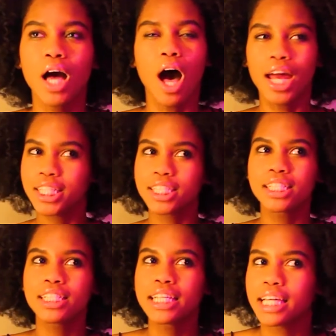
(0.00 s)

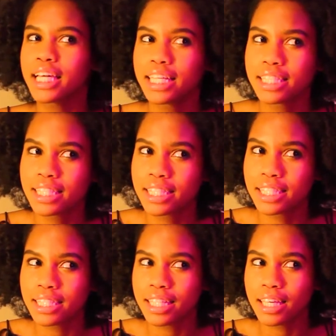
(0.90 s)
honestly, like,
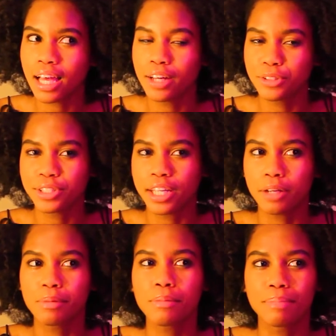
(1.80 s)
it's
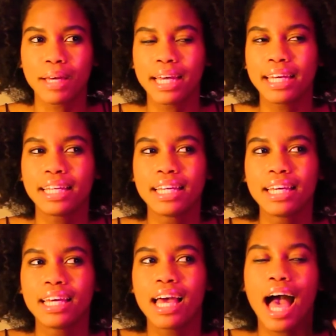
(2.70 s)
understandable, but
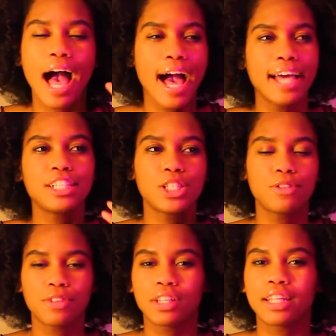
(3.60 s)
I
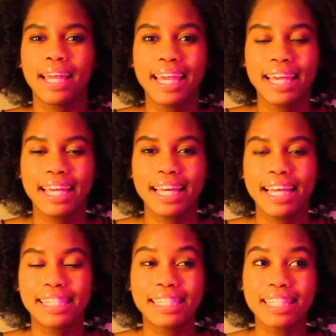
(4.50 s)
just feel like
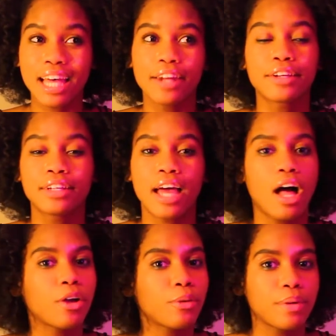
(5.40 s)
it's not a good
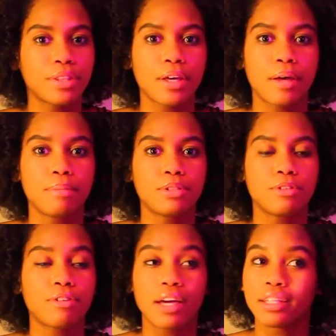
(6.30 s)
algorithm to
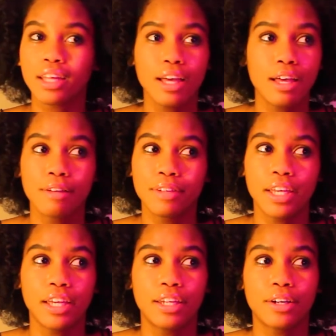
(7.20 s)
find love
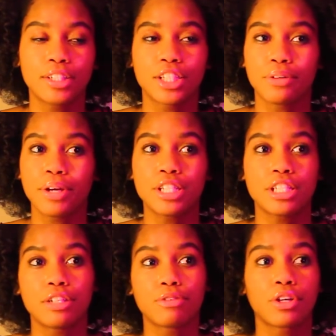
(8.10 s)
in our
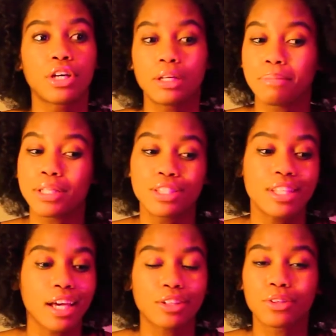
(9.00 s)
generation if we're going to be
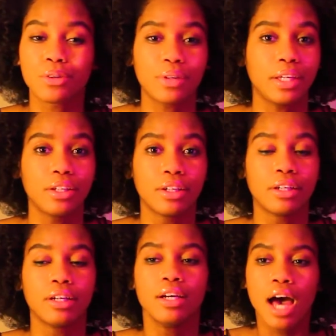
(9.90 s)
technical
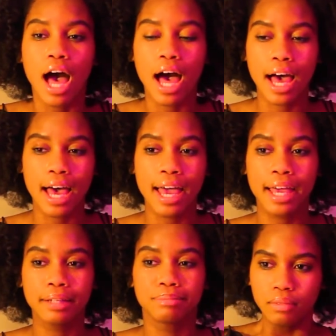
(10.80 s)
here.
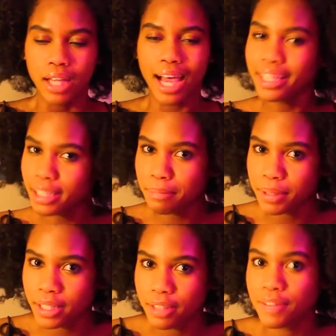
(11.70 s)
I highly
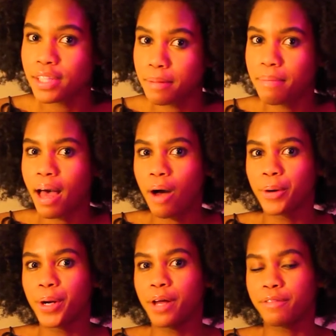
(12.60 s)
believe in the
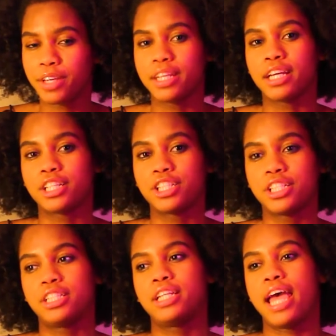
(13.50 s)
power of
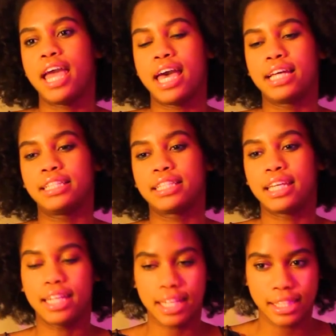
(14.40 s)
connection and
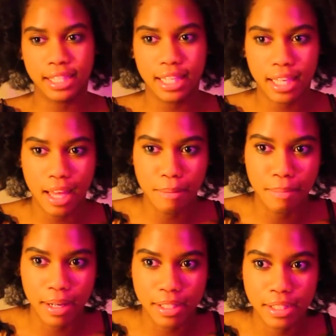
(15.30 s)
connecting
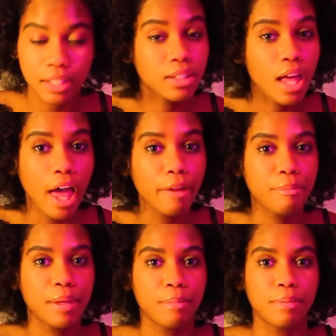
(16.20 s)
amongst a lot
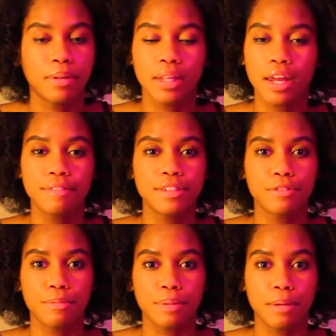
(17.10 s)
of people, a lot of
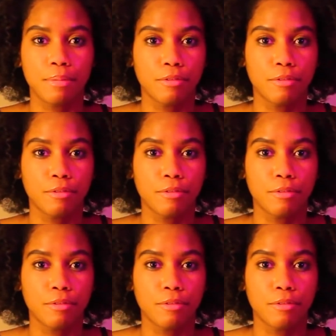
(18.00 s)
different people